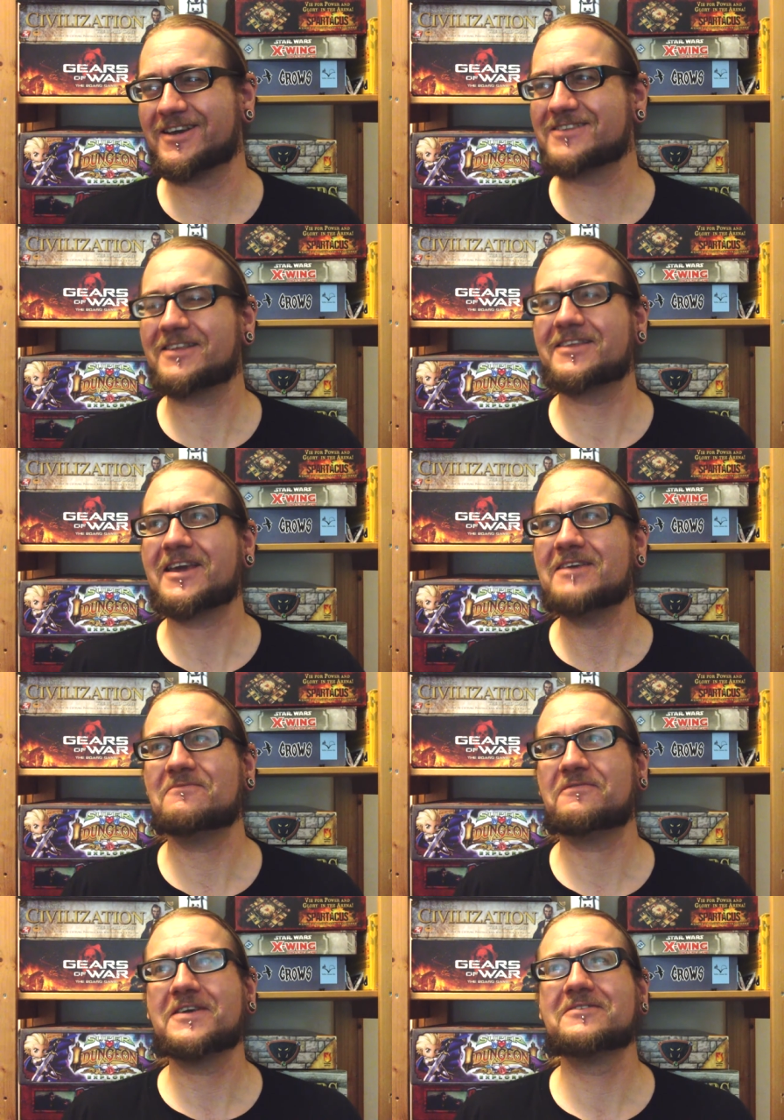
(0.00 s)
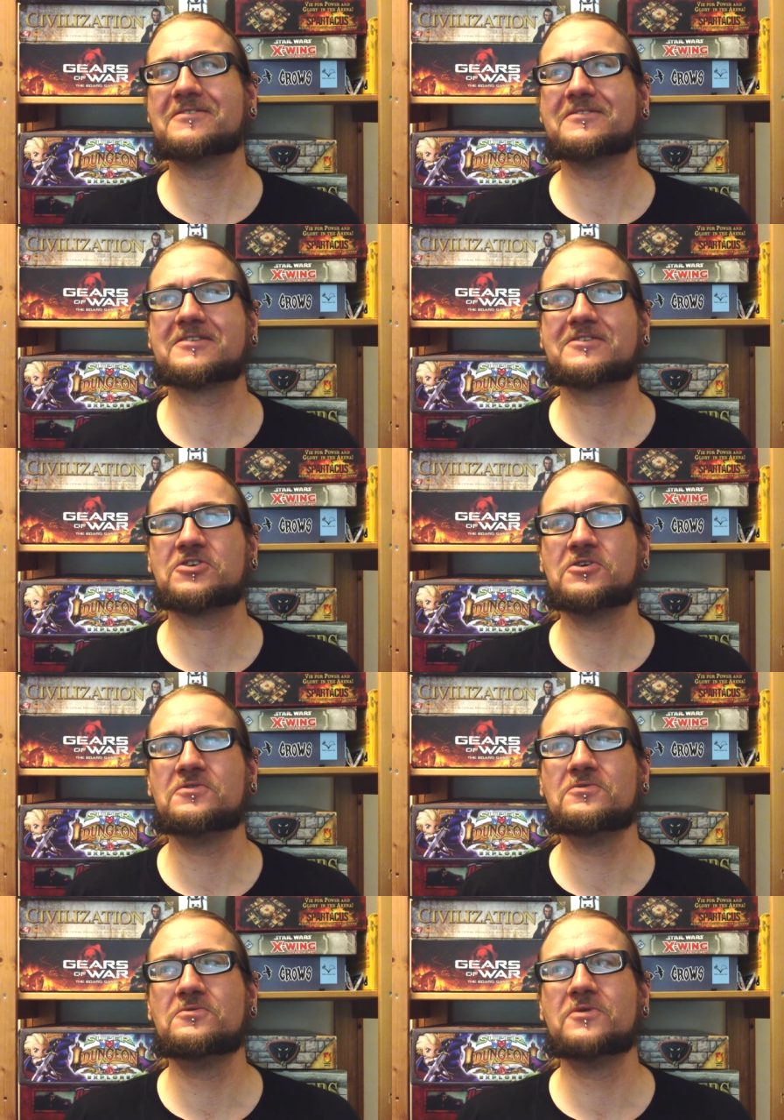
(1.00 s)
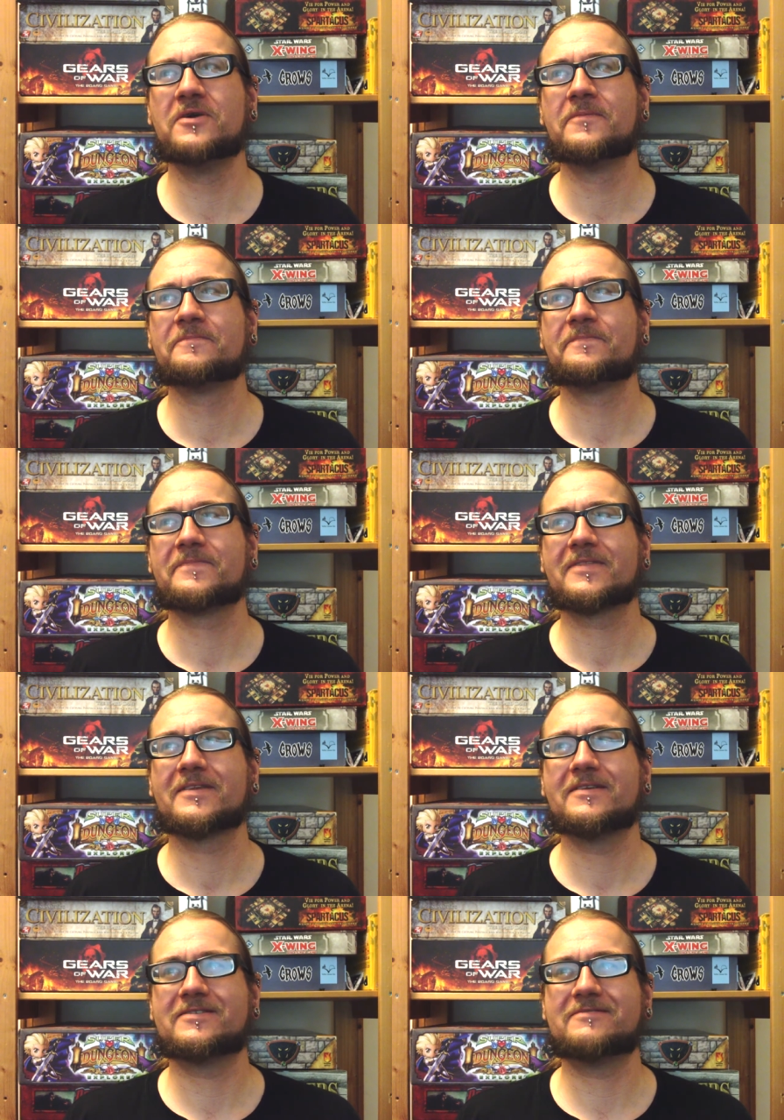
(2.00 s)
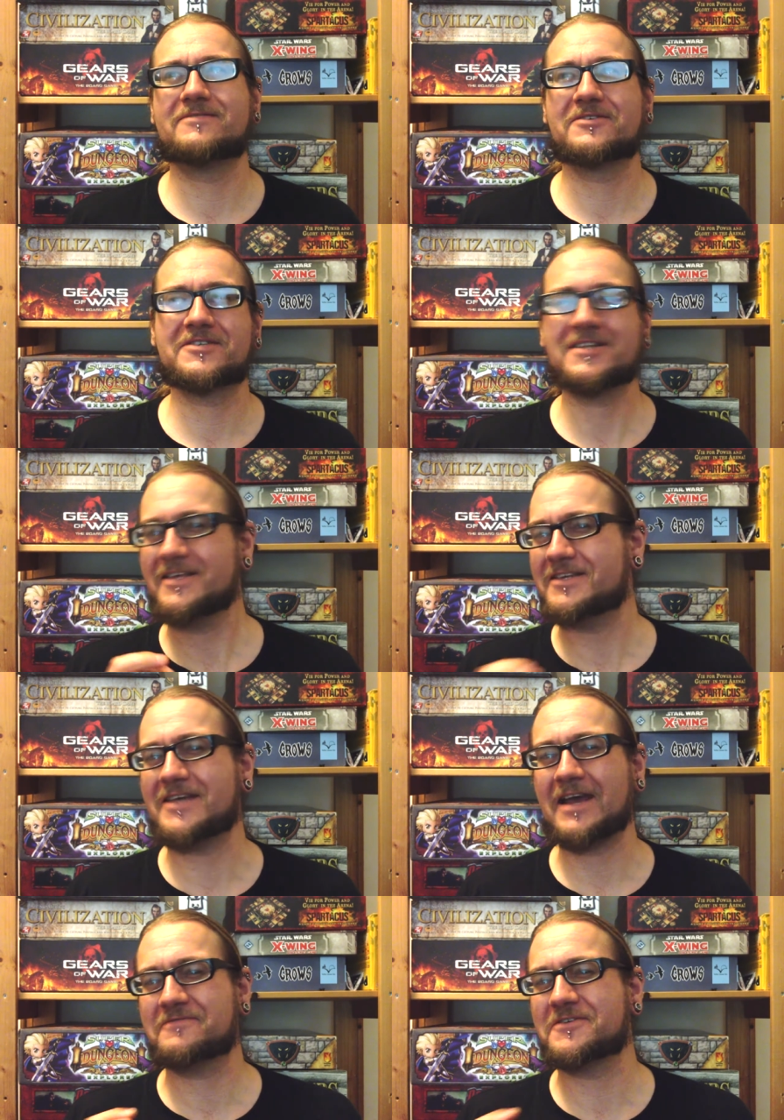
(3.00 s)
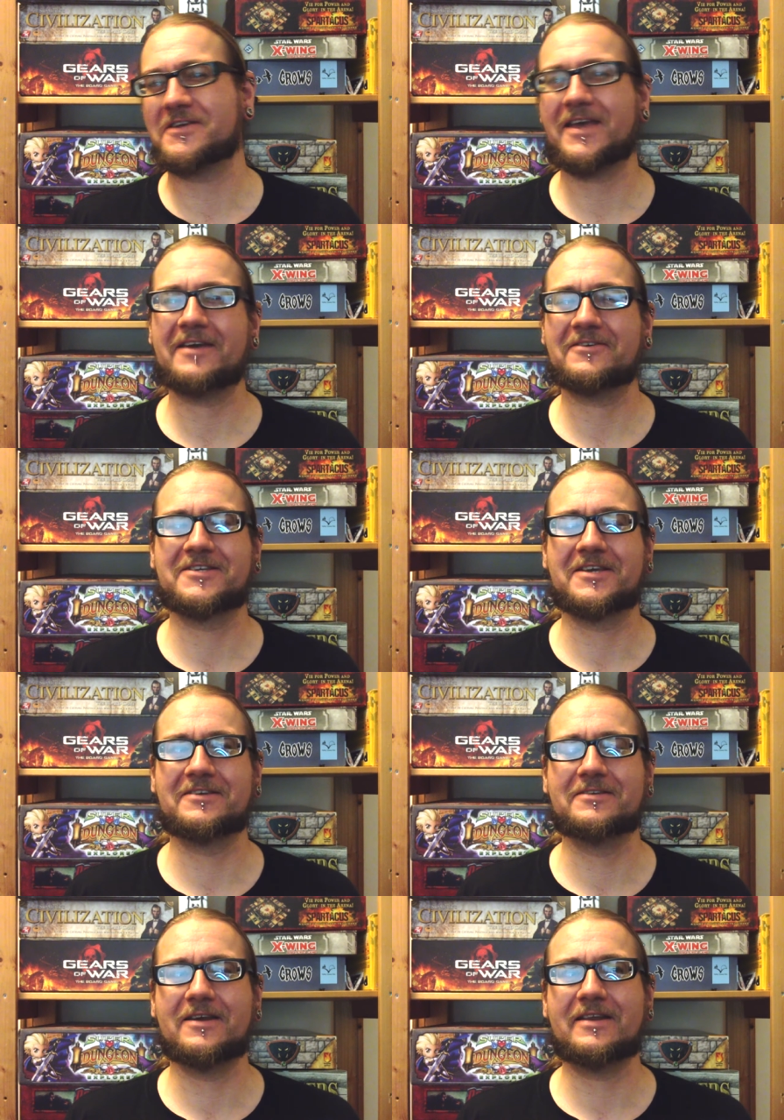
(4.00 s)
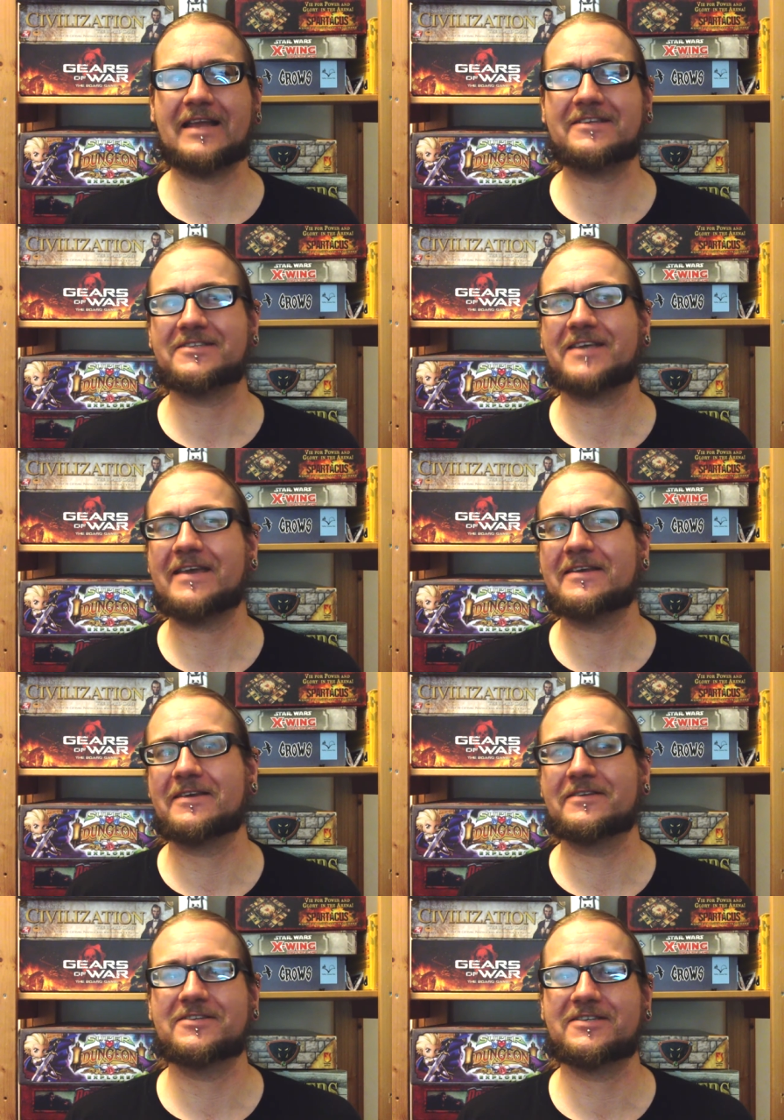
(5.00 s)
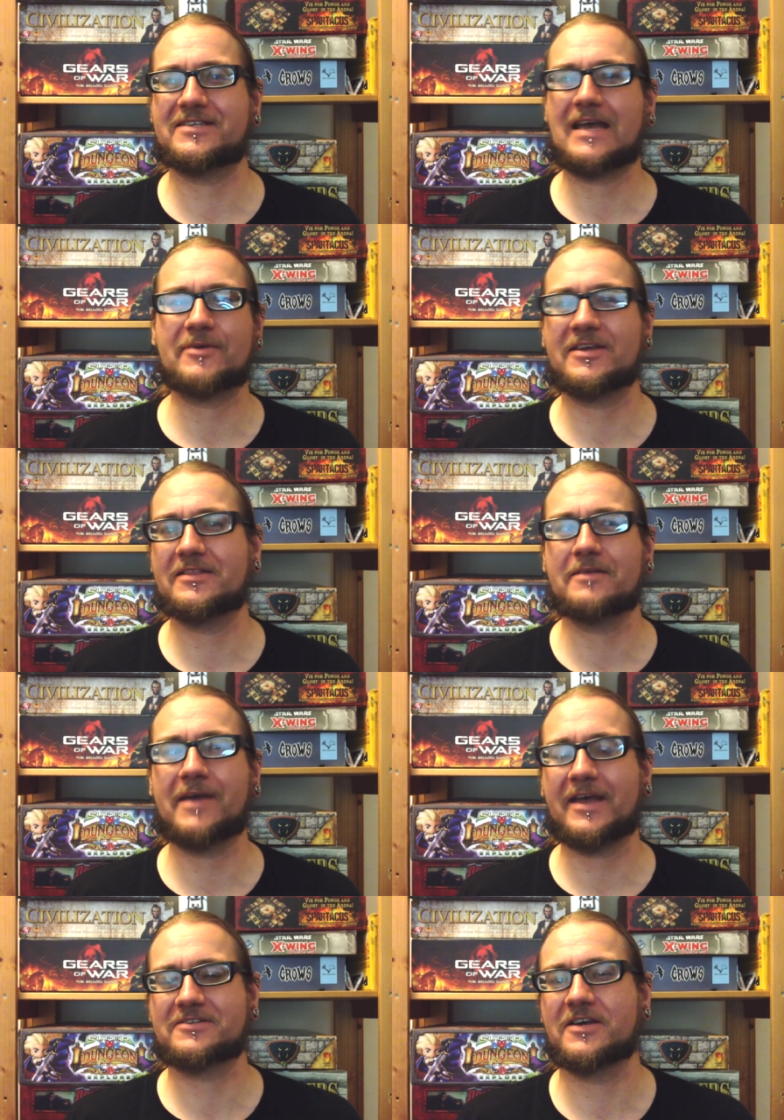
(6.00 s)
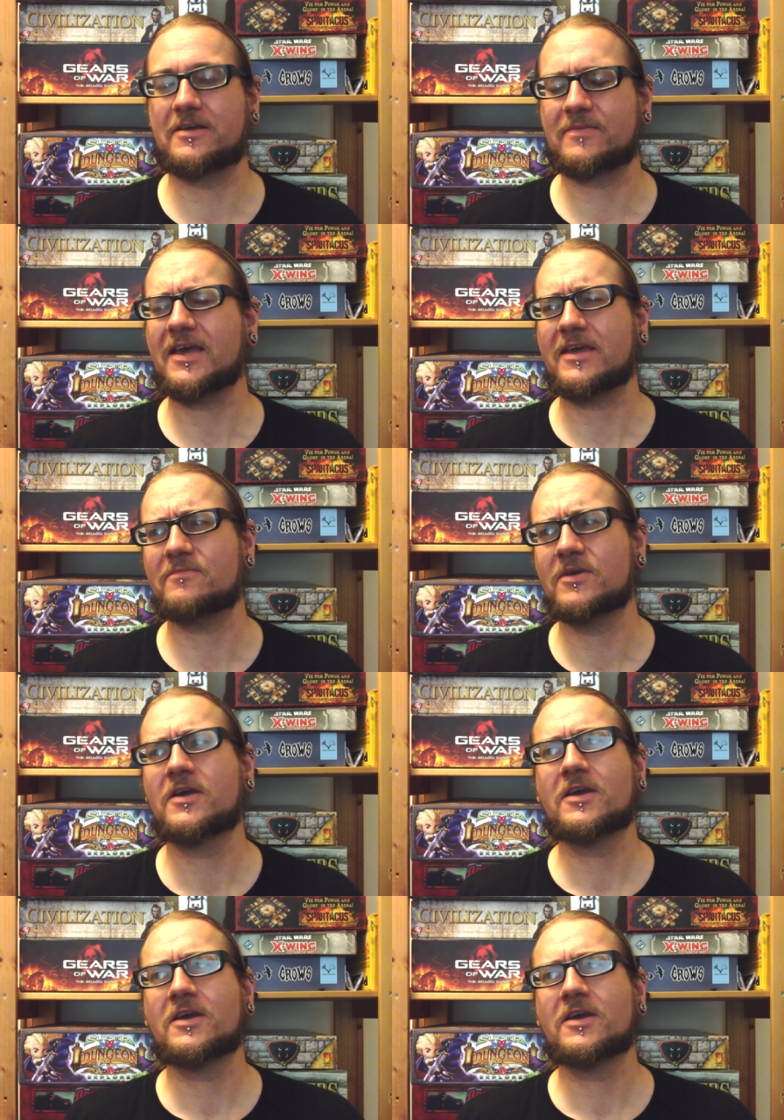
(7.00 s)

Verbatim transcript: it's like the game feels too sort of slightly daft and chaotic and, and entertaining and stabbing in the back type game.